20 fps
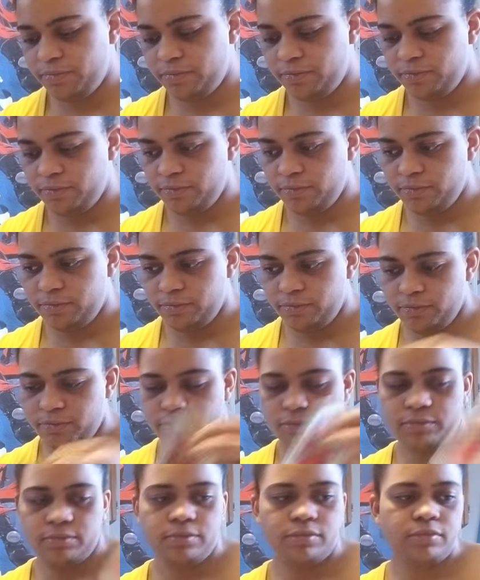
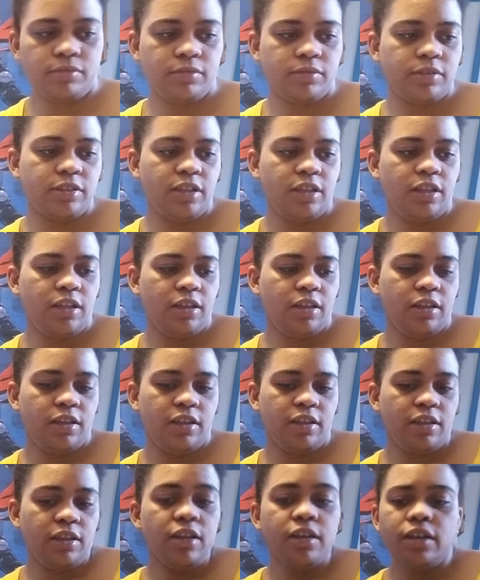
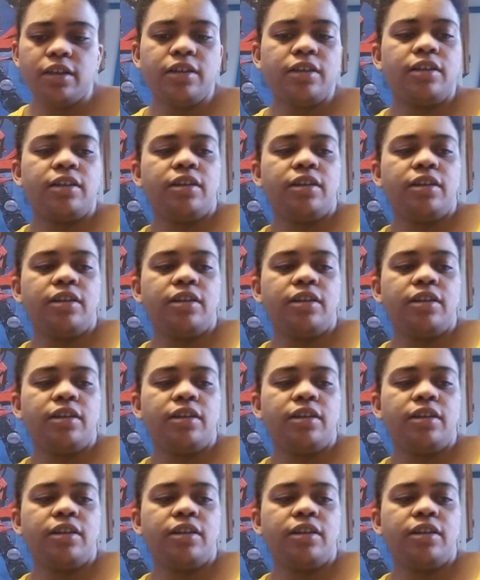Nothing is said.